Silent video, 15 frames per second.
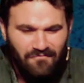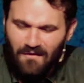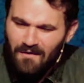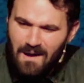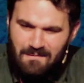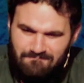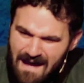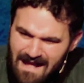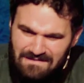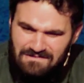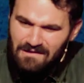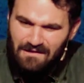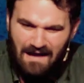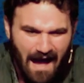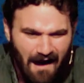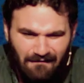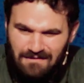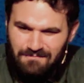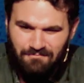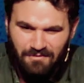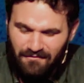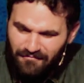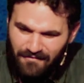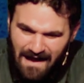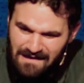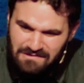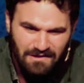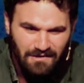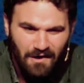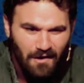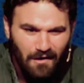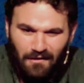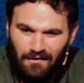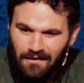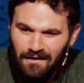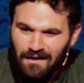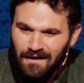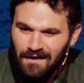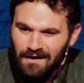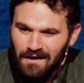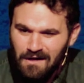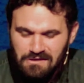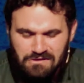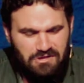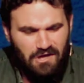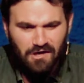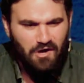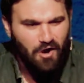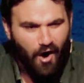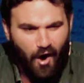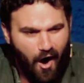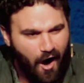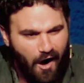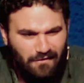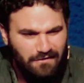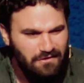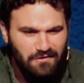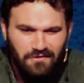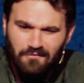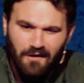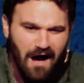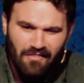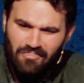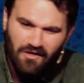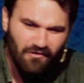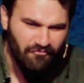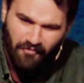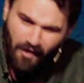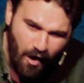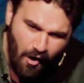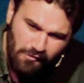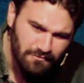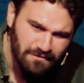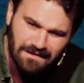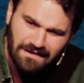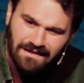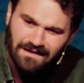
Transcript: for a mental health professional to call you on the phone?